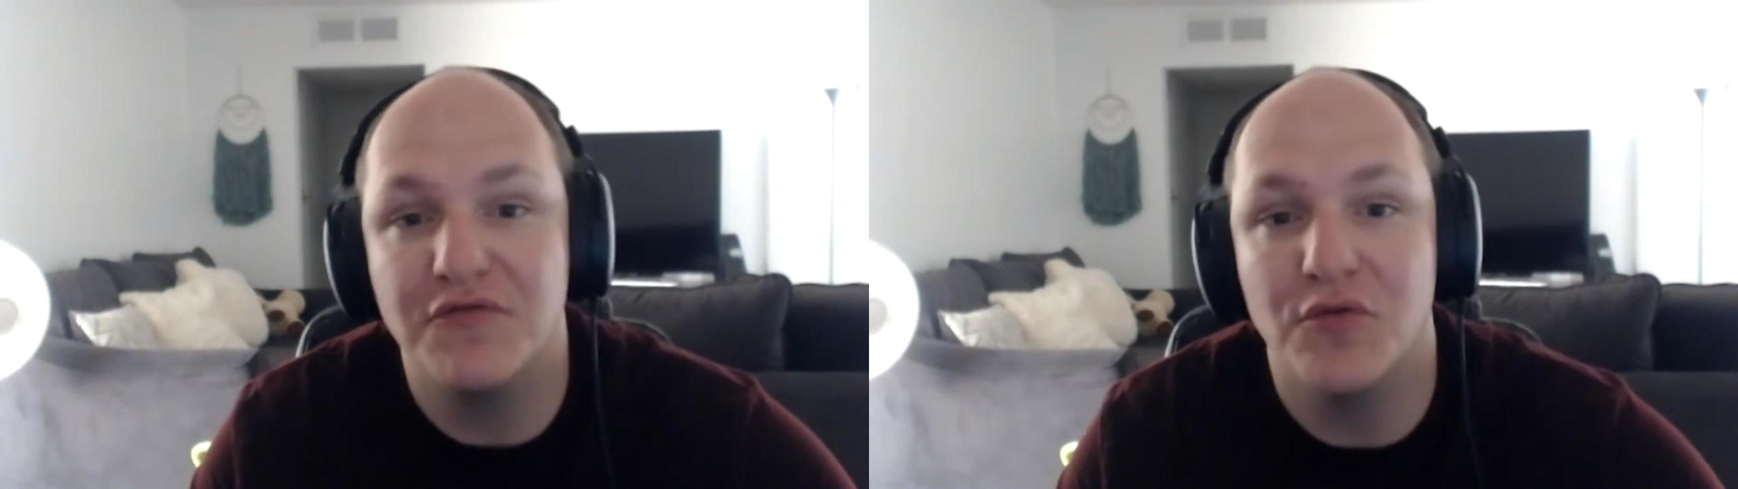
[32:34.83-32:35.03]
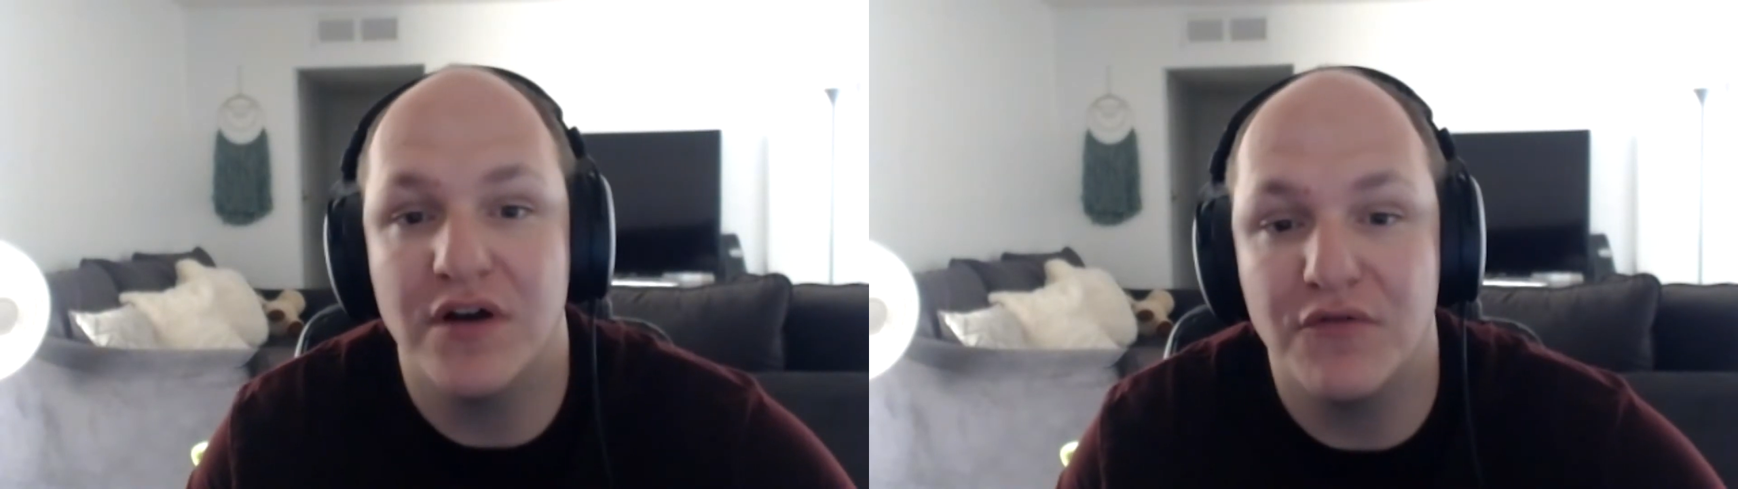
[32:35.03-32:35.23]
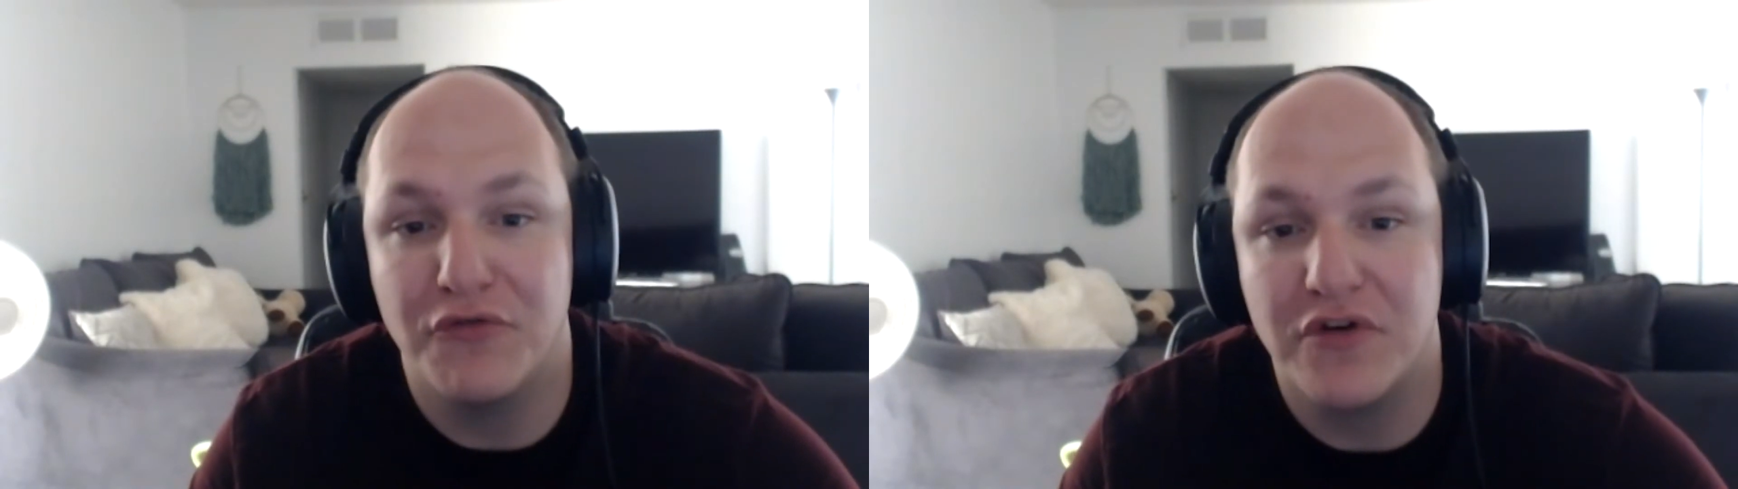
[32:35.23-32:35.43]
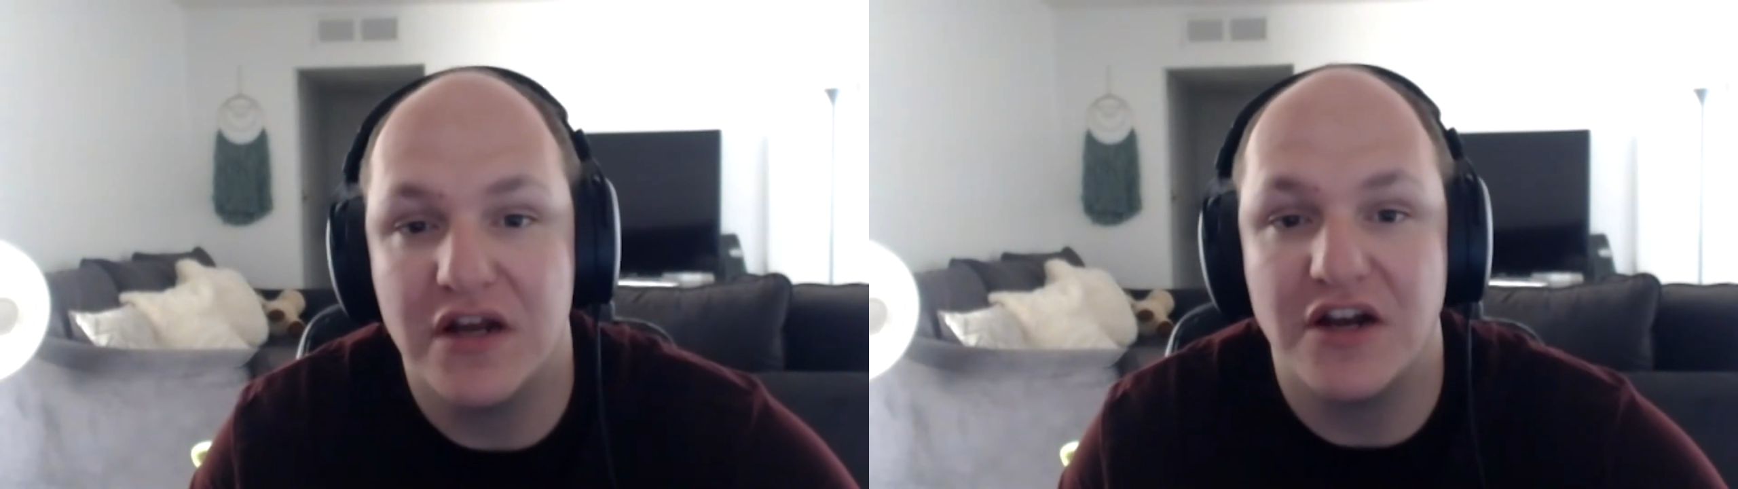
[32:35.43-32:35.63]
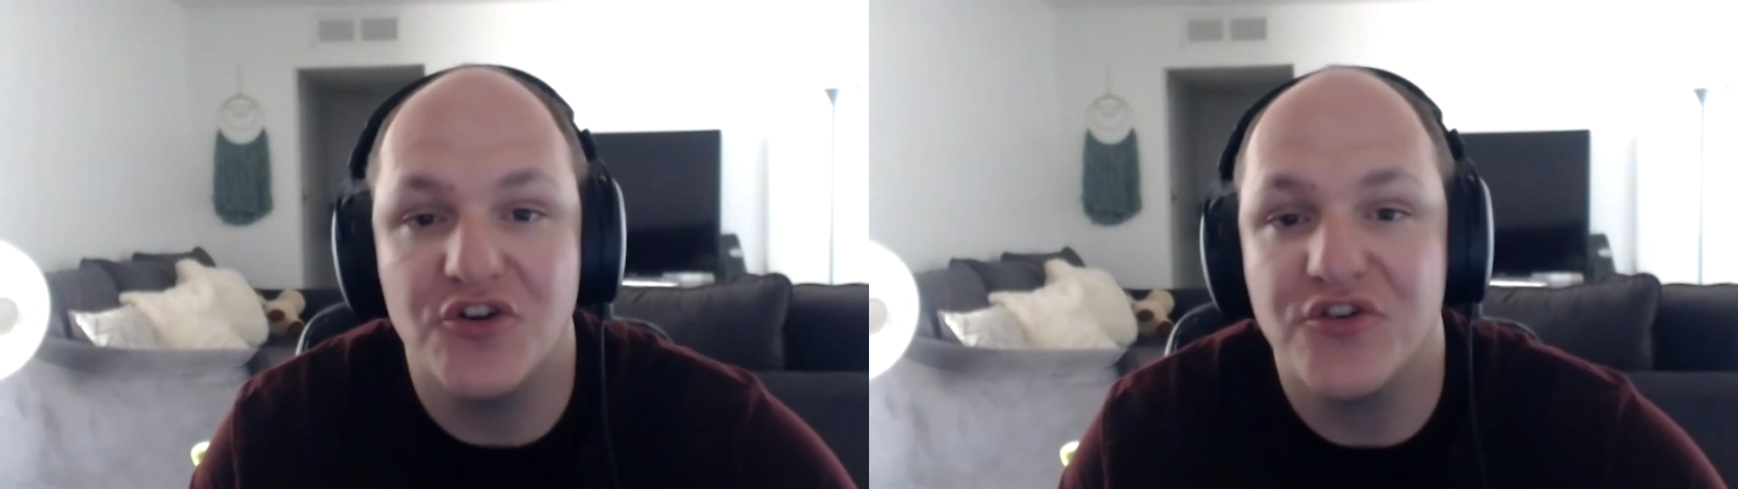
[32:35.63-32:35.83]
for whatever
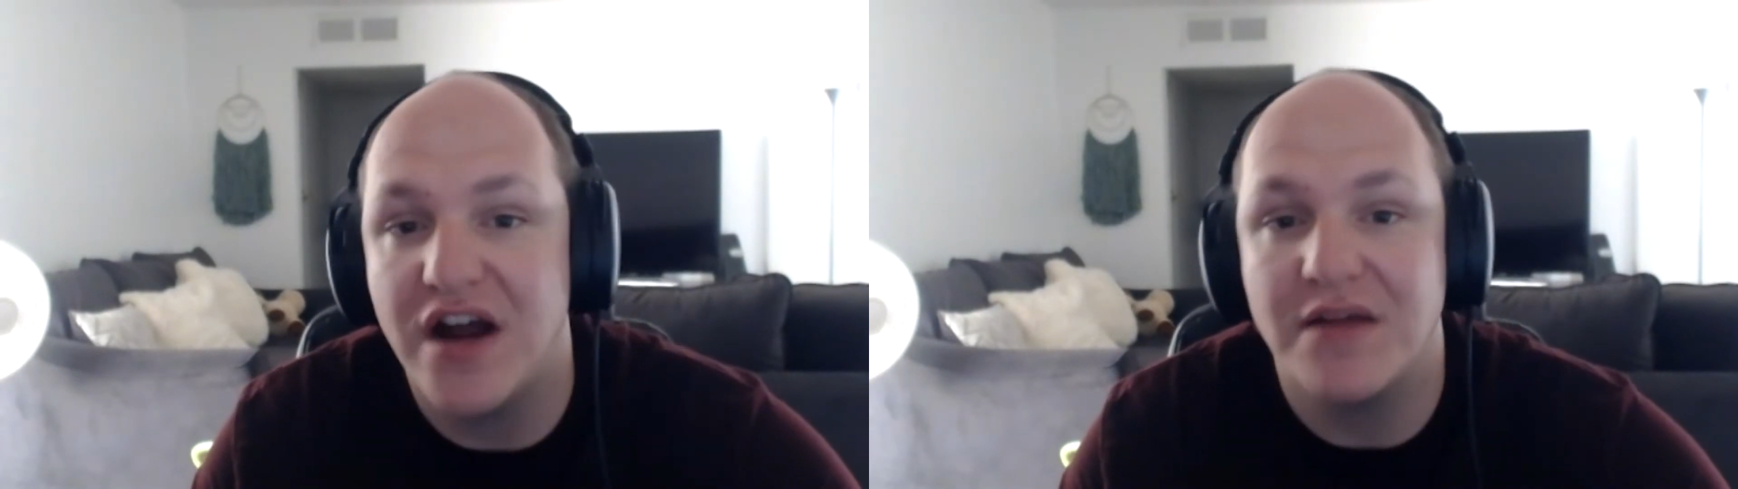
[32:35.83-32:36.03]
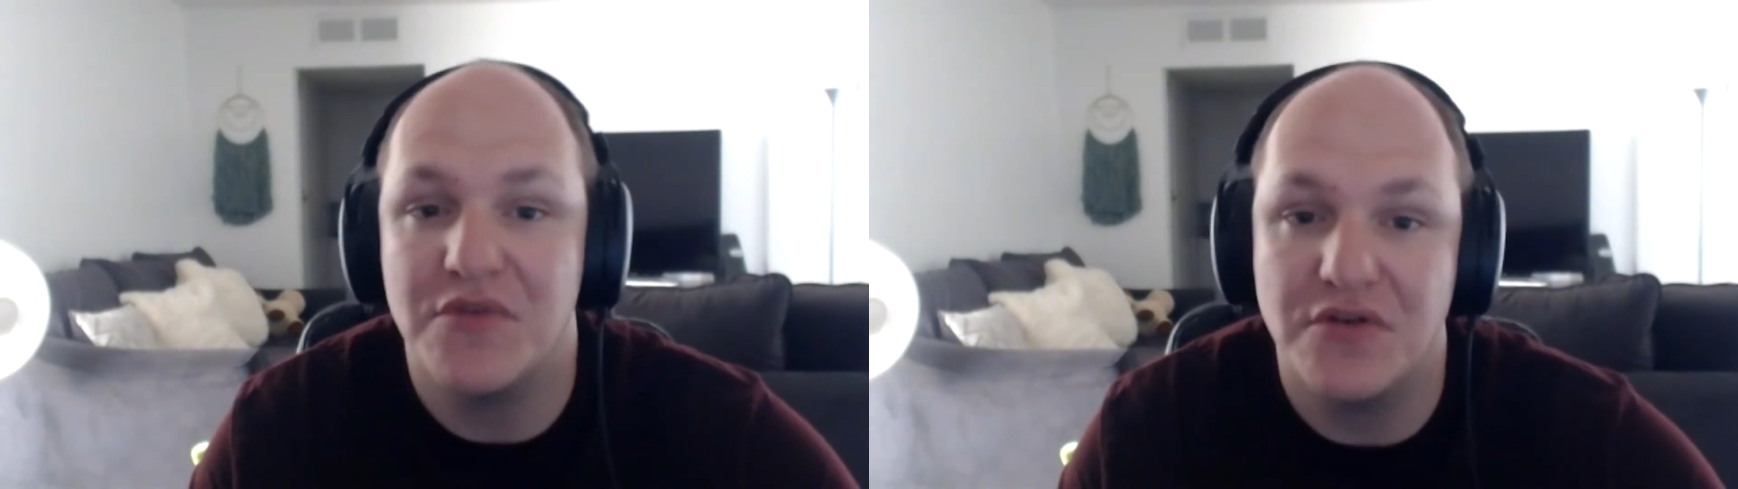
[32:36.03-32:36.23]
fucking crime they're